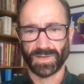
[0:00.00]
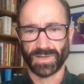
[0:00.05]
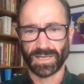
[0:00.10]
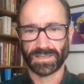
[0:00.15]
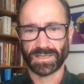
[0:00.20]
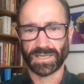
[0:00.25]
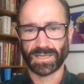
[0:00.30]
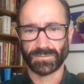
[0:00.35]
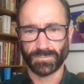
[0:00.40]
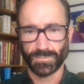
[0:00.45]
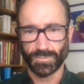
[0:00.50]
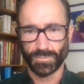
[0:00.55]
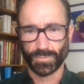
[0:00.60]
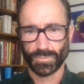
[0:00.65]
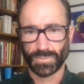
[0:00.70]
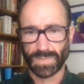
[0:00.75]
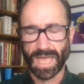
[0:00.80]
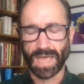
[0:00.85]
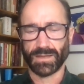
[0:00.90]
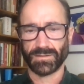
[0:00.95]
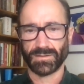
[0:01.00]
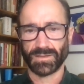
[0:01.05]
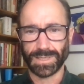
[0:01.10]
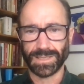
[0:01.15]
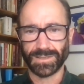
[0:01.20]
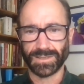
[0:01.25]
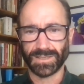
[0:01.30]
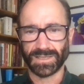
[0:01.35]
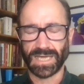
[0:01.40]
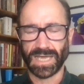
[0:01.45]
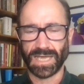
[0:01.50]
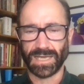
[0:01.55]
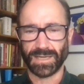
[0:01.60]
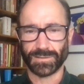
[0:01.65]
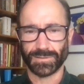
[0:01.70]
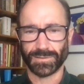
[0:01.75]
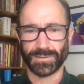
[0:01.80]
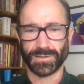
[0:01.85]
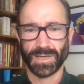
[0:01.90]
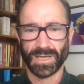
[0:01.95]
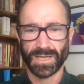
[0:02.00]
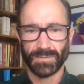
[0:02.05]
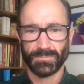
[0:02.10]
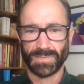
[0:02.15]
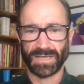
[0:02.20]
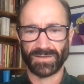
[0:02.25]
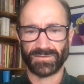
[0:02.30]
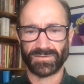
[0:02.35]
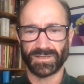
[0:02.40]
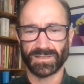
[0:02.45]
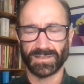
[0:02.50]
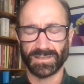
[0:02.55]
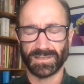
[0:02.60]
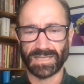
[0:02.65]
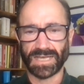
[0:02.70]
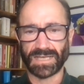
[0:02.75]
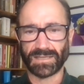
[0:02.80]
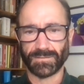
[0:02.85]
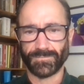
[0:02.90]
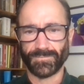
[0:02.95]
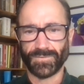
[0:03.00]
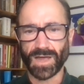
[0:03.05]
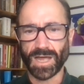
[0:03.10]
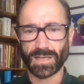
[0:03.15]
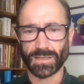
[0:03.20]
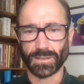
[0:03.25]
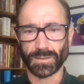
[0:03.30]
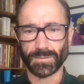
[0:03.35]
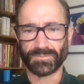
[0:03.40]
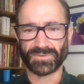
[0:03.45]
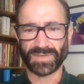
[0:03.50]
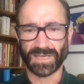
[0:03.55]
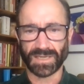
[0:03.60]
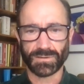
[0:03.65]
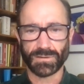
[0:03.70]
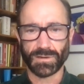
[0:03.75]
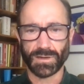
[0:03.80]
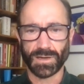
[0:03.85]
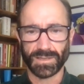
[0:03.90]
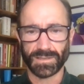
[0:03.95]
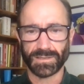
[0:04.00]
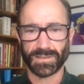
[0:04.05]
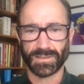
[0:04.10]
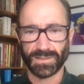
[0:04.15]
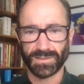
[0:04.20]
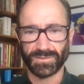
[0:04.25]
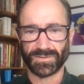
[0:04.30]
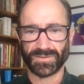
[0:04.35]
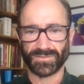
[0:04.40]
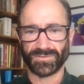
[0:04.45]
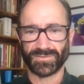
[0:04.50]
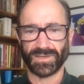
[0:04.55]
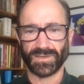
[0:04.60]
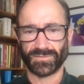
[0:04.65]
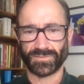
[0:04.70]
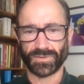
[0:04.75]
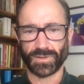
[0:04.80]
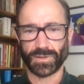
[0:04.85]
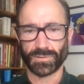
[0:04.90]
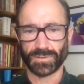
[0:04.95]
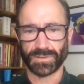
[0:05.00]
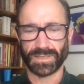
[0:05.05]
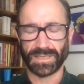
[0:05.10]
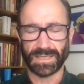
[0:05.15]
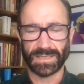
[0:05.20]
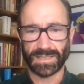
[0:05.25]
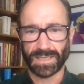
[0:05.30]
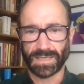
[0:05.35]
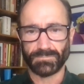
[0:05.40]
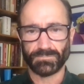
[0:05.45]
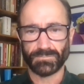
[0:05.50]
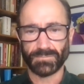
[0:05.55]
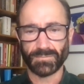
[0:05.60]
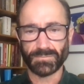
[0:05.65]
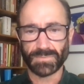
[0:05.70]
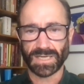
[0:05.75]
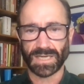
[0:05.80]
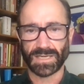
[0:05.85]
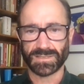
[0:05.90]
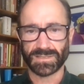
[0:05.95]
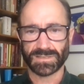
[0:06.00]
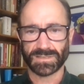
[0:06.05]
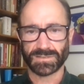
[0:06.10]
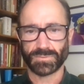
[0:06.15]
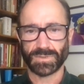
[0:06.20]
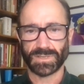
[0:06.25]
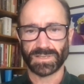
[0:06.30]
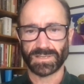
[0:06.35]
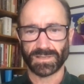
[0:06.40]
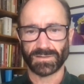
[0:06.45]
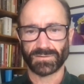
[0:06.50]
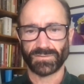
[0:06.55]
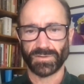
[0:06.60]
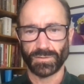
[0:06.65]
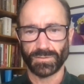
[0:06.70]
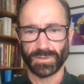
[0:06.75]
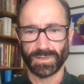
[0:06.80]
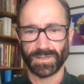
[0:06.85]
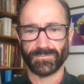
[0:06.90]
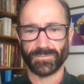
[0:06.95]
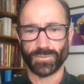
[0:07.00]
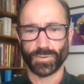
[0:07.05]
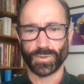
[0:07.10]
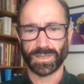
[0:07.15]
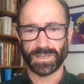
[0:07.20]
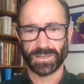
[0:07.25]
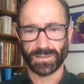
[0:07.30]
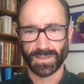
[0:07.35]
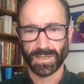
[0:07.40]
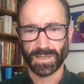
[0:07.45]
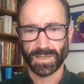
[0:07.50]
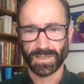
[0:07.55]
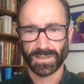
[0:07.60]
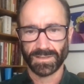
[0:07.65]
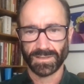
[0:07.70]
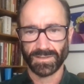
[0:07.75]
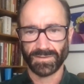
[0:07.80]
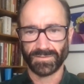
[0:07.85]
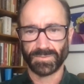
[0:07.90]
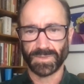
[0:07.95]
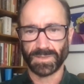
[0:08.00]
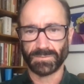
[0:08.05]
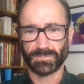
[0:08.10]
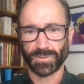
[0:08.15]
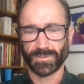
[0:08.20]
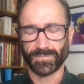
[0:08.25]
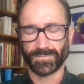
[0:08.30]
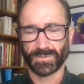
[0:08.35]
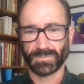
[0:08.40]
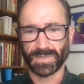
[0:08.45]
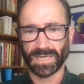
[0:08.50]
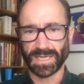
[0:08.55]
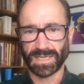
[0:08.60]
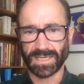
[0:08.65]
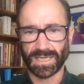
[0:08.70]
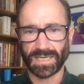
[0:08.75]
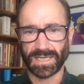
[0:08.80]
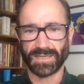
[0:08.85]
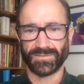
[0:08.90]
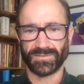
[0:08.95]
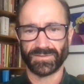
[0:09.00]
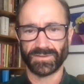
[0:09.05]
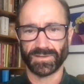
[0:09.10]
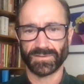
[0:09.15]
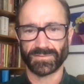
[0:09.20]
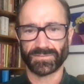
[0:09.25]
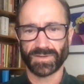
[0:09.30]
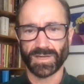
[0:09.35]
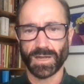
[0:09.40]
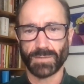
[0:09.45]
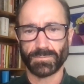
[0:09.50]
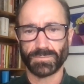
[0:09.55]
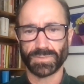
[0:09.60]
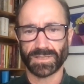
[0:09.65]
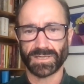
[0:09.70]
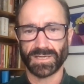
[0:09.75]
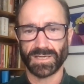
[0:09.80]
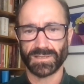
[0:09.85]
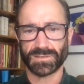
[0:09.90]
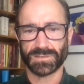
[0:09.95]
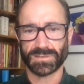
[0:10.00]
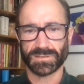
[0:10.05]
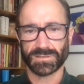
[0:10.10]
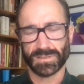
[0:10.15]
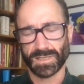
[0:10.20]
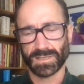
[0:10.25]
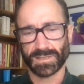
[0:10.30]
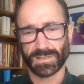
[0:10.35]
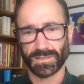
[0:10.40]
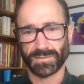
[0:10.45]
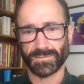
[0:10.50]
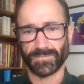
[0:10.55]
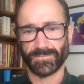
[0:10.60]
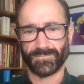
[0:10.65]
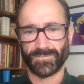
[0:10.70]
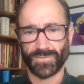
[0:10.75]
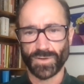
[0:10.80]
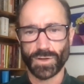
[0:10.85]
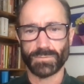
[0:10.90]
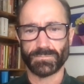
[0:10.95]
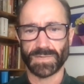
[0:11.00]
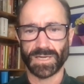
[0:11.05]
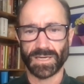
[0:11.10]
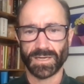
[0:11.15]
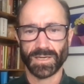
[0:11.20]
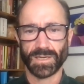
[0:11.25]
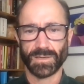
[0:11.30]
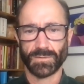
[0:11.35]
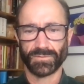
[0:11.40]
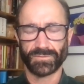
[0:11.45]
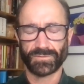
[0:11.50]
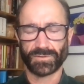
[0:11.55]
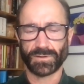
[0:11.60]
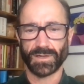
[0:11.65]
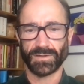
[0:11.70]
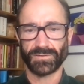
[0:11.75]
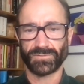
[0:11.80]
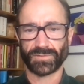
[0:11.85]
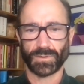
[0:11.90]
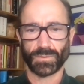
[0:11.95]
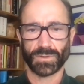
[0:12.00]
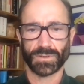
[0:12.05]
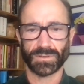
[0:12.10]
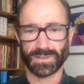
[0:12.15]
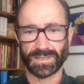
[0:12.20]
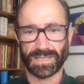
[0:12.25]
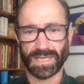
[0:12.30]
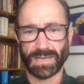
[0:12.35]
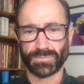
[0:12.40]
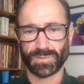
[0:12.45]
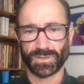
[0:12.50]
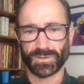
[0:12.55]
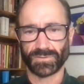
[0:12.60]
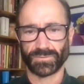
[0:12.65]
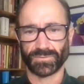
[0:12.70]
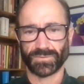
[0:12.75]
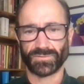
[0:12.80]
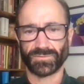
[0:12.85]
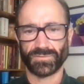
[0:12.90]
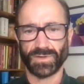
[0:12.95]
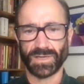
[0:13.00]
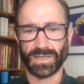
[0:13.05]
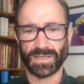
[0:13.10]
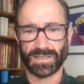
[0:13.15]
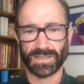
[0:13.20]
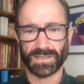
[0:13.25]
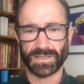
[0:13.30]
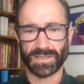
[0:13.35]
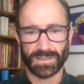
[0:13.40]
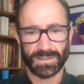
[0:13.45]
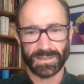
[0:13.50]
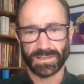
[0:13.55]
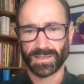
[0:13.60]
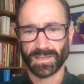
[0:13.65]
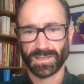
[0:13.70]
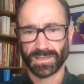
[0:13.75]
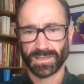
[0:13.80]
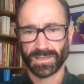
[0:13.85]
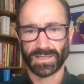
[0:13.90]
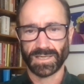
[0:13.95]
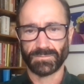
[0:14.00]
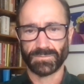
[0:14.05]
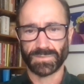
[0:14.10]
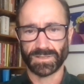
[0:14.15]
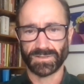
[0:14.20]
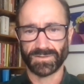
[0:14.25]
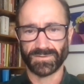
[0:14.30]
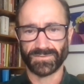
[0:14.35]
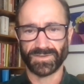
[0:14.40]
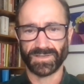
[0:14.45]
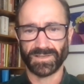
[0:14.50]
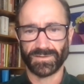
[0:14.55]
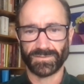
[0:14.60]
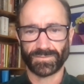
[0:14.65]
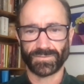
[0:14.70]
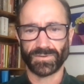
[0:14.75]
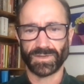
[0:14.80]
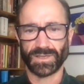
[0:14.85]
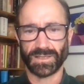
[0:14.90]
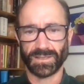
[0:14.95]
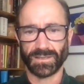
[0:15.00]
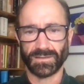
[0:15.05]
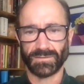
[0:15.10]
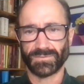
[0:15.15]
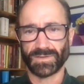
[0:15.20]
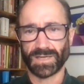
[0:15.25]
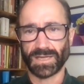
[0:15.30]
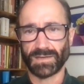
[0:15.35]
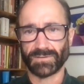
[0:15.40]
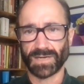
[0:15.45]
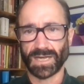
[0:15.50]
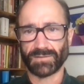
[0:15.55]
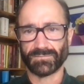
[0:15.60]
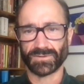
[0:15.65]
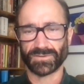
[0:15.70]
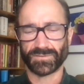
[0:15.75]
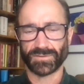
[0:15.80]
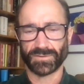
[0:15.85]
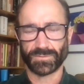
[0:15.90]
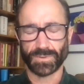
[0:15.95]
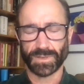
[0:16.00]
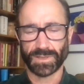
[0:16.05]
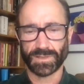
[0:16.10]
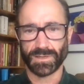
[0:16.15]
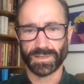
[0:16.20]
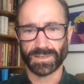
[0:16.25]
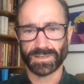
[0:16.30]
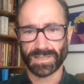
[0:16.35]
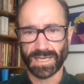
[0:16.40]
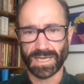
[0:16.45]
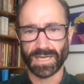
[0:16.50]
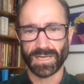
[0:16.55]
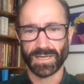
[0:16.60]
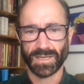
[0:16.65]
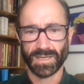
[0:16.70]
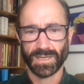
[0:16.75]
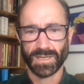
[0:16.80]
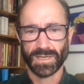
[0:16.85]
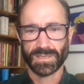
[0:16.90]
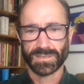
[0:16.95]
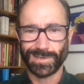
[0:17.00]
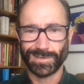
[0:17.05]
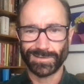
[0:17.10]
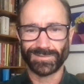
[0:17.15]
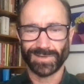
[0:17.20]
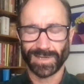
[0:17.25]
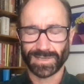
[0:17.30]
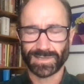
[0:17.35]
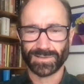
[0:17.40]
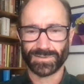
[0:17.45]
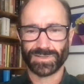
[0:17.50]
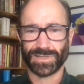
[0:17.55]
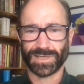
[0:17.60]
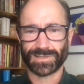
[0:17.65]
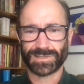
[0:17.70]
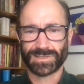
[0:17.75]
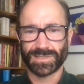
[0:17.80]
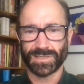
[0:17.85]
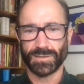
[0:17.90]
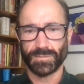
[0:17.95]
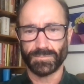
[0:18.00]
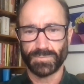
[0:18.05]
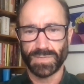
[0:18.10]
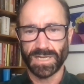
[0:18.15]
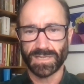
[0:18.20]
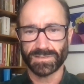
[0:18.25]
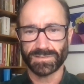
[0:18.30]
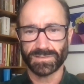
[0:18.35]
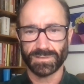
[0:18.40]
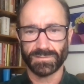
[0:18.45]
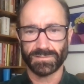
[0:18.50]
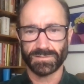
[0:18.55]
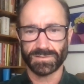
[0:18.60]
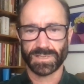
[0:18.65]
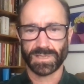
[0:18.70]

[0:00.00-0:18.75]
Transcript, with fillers: And then that indicator basically led to follow-ups that caught the disease early. And then in some cases, we think totally avoided these people from getting any serious complications, like the lymphoma was caught so early that person was treated and they've been disease-free ever since we caught that. It's like a jigsaw puzzle.